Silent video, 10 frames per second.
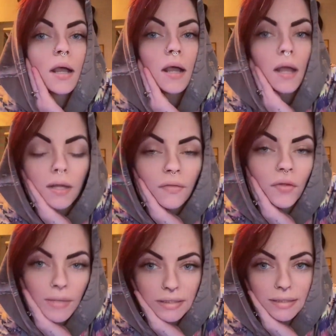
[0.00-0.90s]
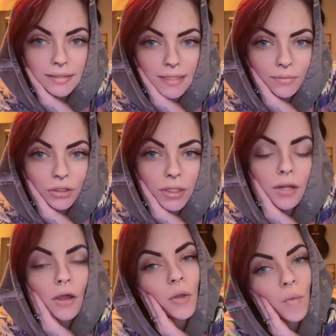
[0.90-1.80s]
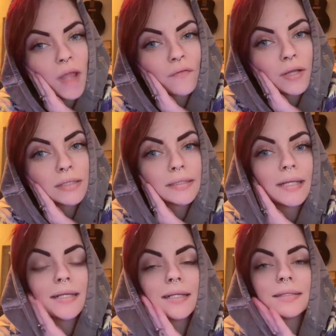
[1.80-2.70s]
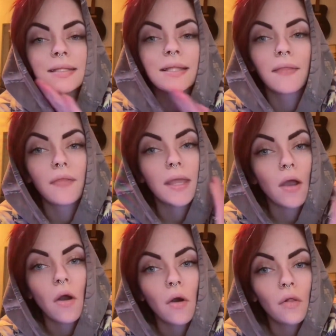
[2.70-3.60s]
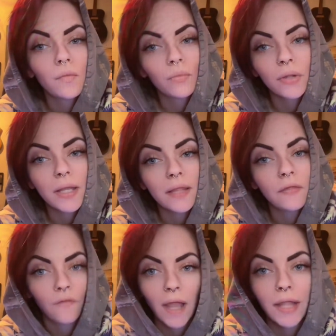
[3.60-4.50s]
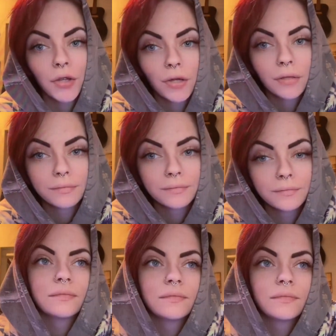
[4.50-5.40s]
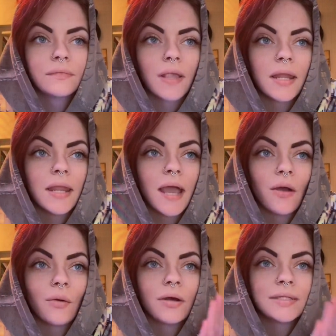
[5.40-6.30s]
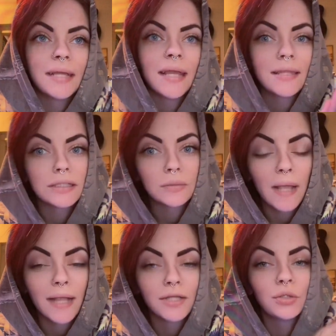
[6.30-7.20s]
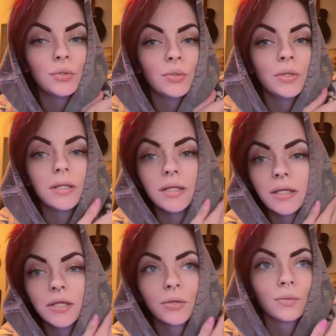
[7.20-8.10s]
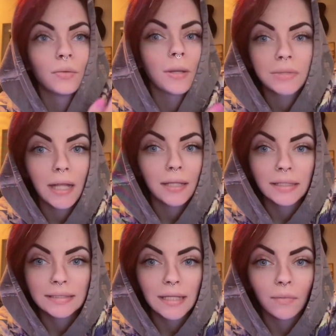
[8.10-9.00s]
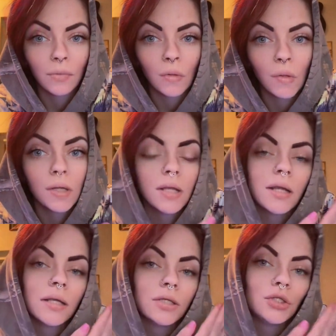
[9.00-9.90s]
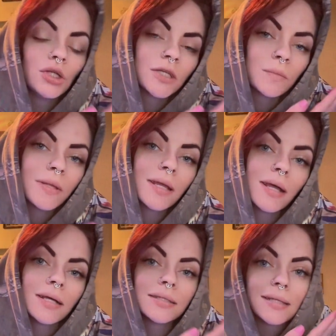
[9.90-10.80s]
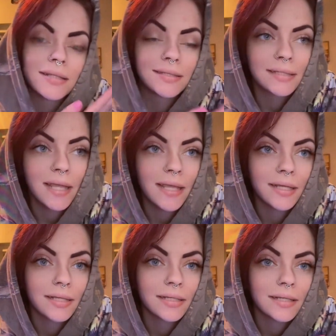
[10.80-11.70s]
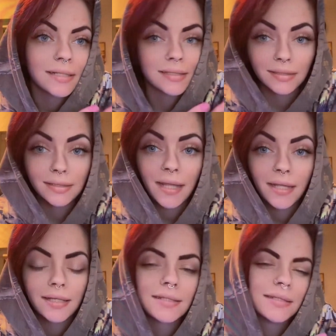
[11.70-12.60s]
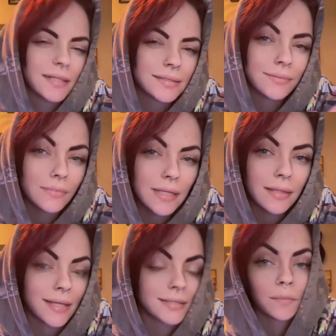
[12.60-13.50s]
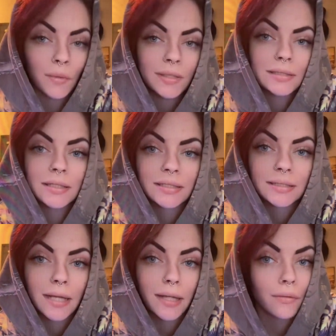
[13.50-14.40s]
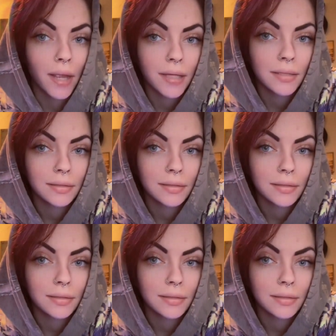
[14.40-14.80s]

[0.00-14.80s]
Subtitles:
Another misconception on wyverns is that they all breathe fire. Now, take this back to the reptile example. Just because a snake is a snake doesn't mean that it's a poisonous snake, right?